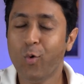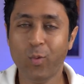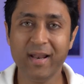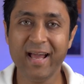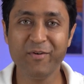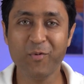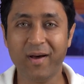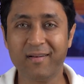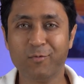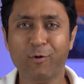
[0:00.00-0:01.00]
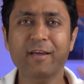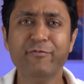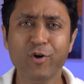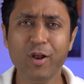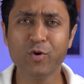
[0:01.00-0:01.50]
Well, hey everyone, well,
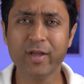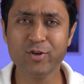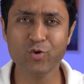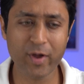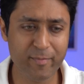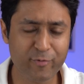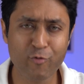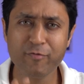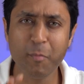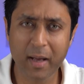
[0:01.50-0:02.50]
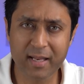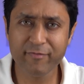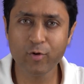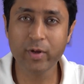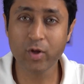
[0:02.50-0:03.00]
if you are looking to improve money
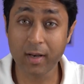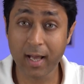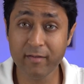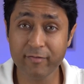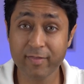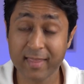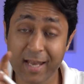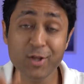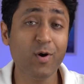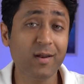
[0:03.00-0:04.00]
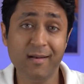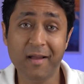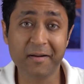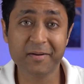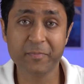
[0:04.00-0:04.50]
flow in your life, then you are in
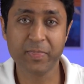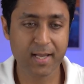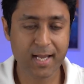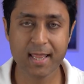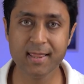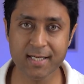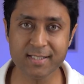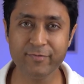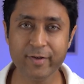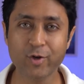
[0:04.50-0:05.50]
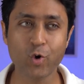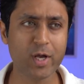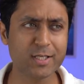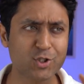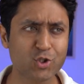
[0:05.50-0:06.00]
luck. This
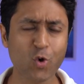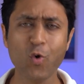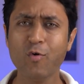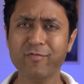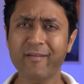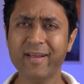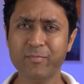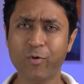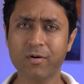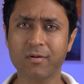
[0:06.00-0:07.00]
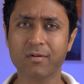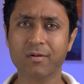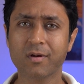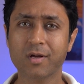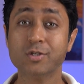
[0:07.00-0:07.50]
video is so very
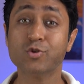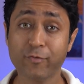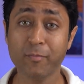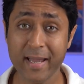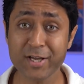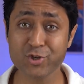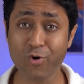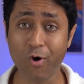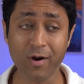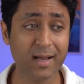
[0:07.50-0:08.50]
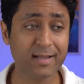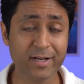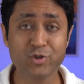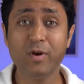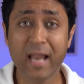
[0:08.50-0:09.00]
important. So for make sure
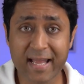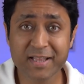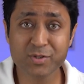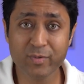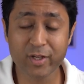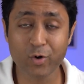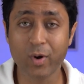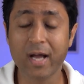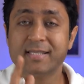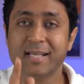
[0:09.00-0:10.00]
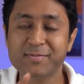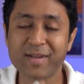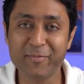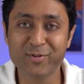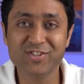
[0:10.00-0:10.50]
that you like this video and
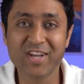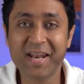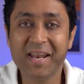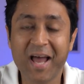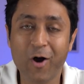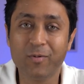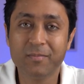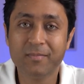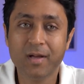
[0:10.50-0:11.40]
subscribe to the channel now.